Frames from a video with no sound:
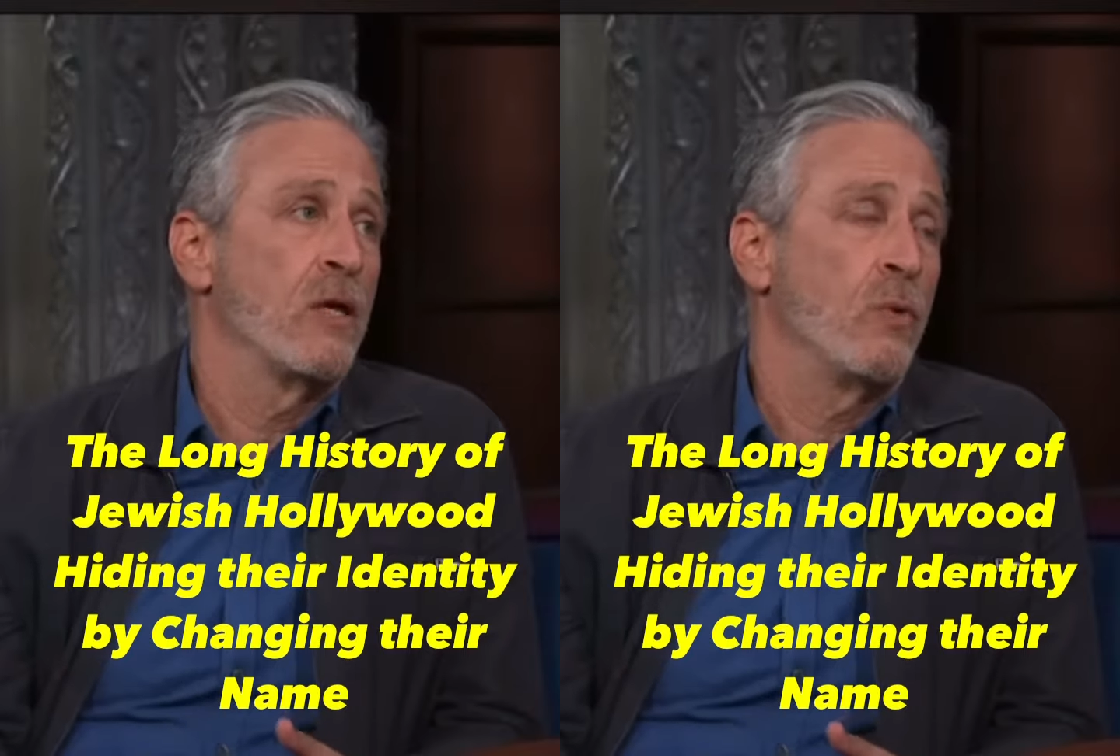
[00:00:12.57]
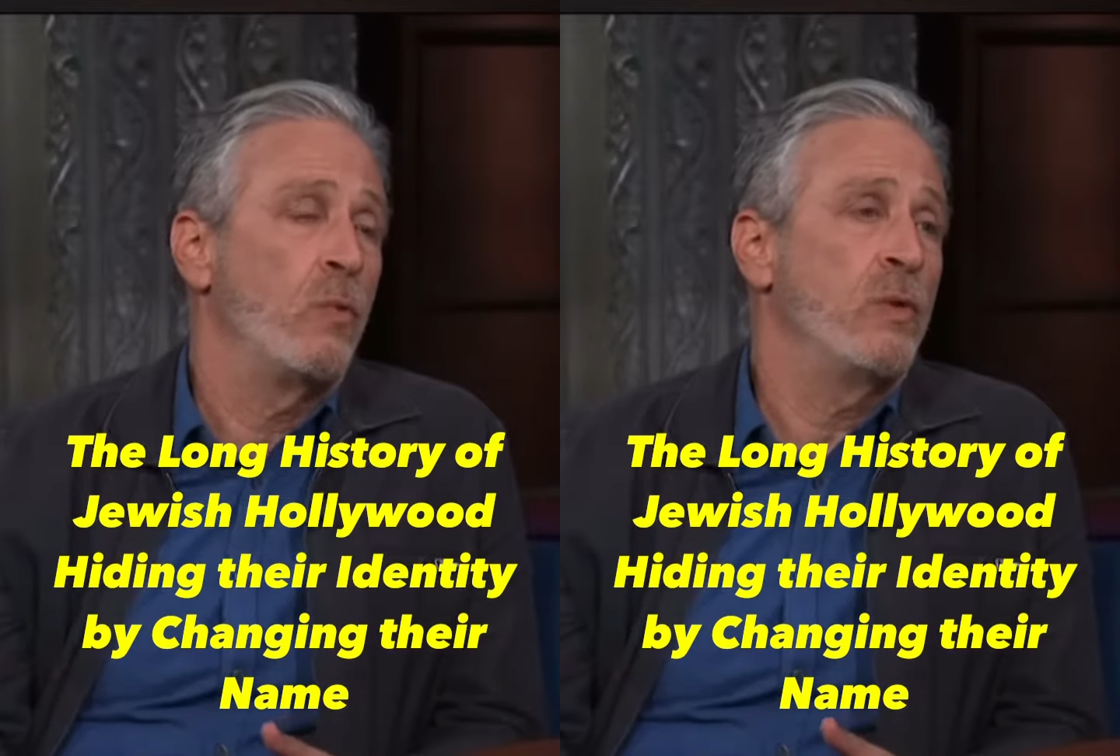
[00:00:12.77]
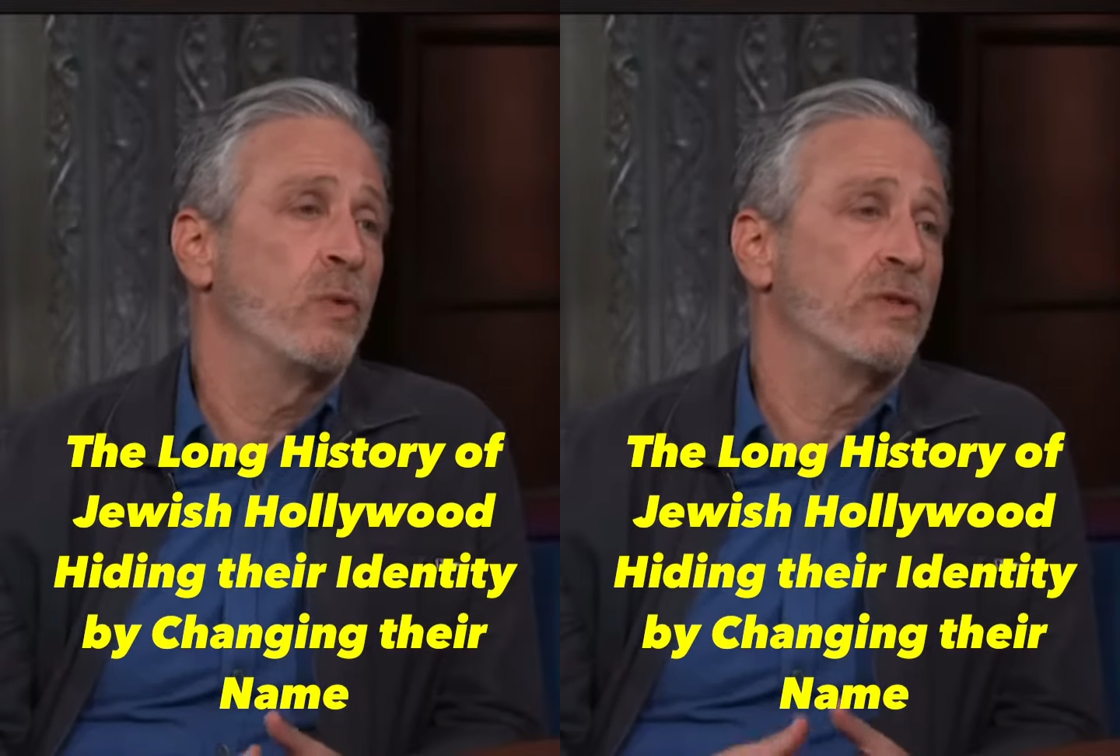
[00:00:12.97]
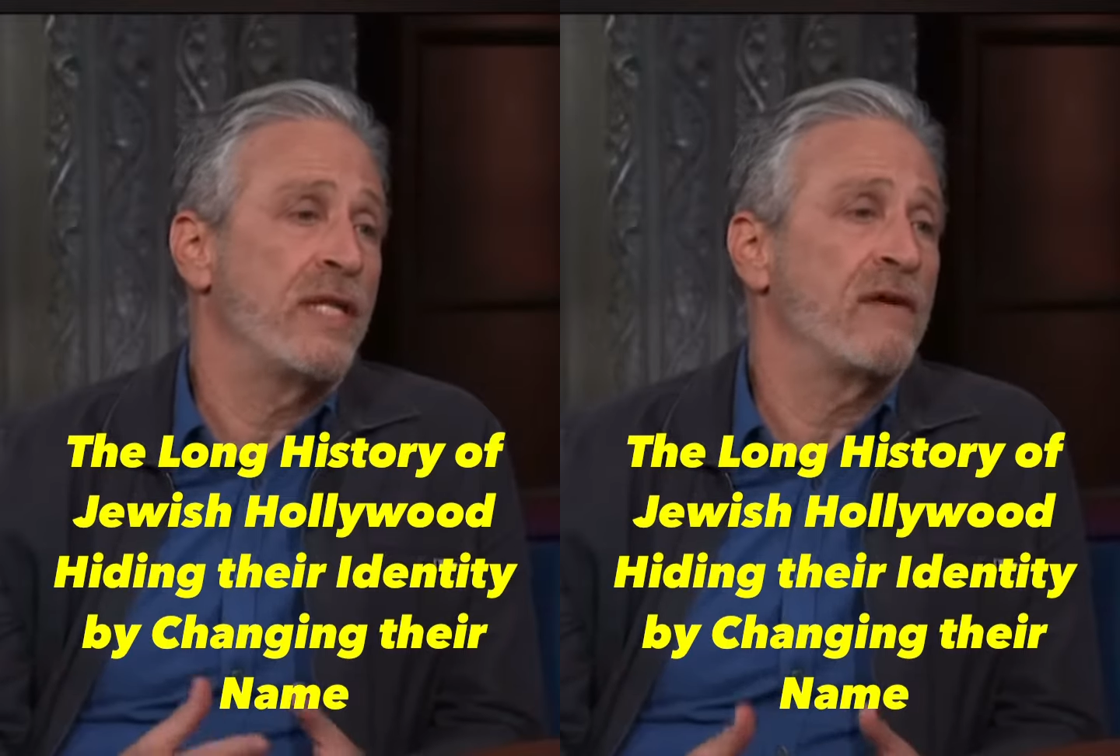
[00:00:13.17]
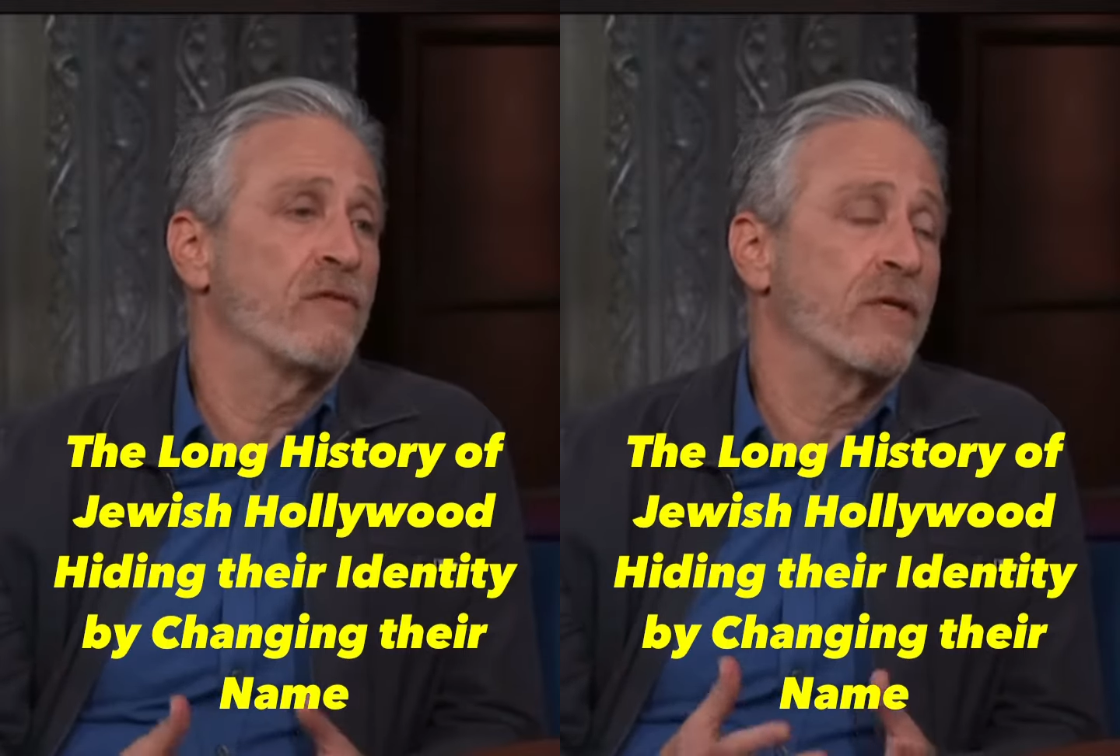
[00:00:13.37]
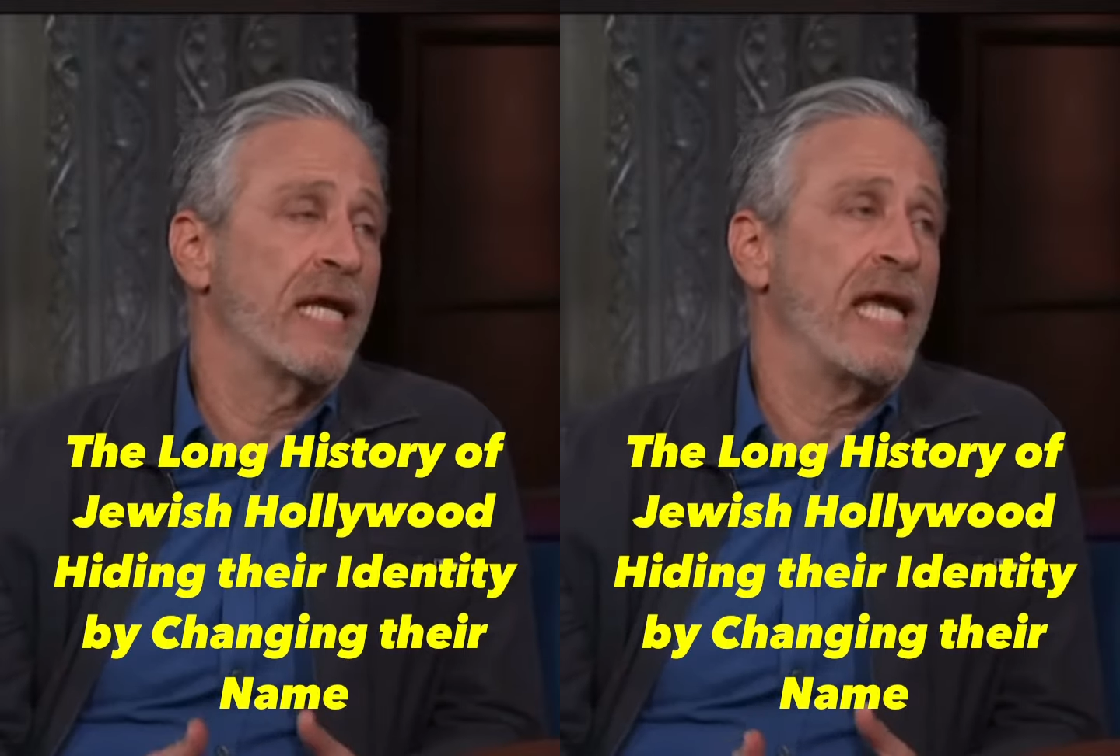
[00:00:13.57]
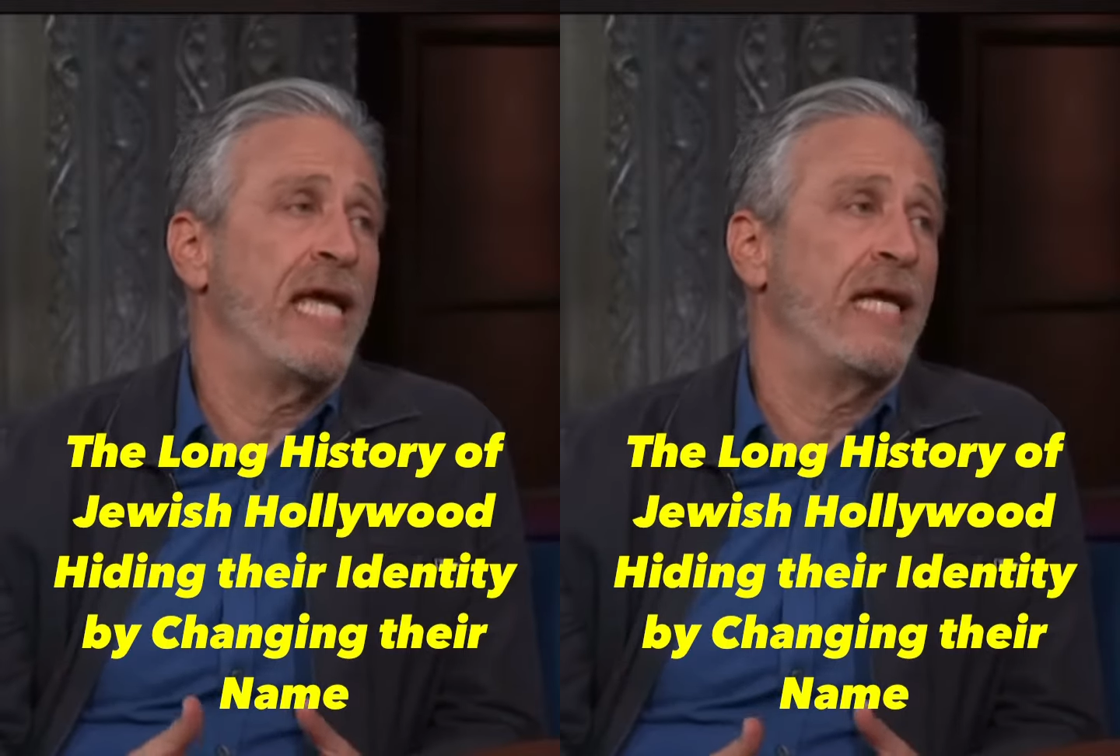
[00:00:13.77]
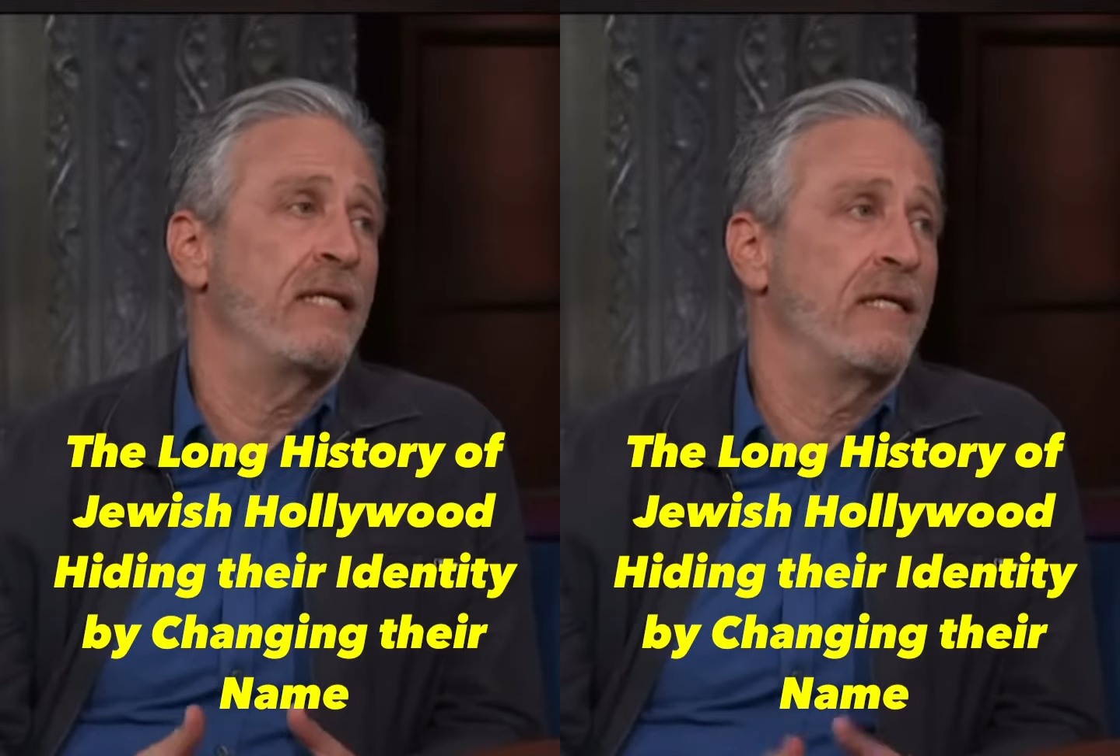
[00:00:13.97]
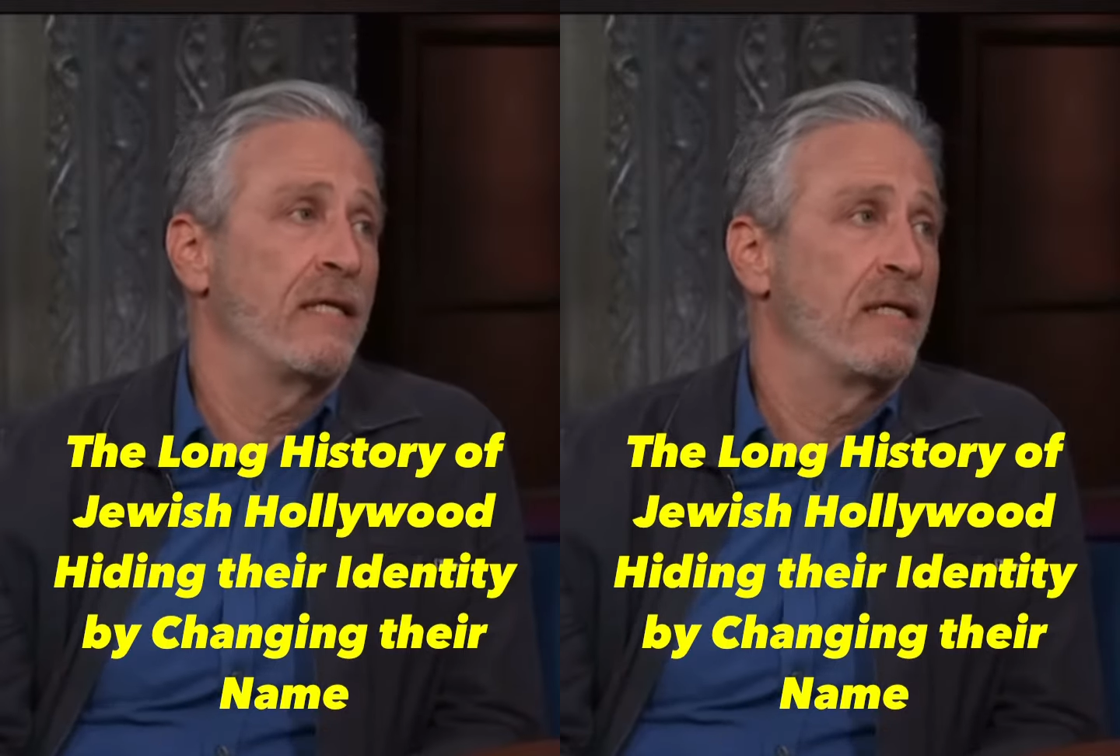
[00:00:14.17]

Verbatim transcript: we will never gain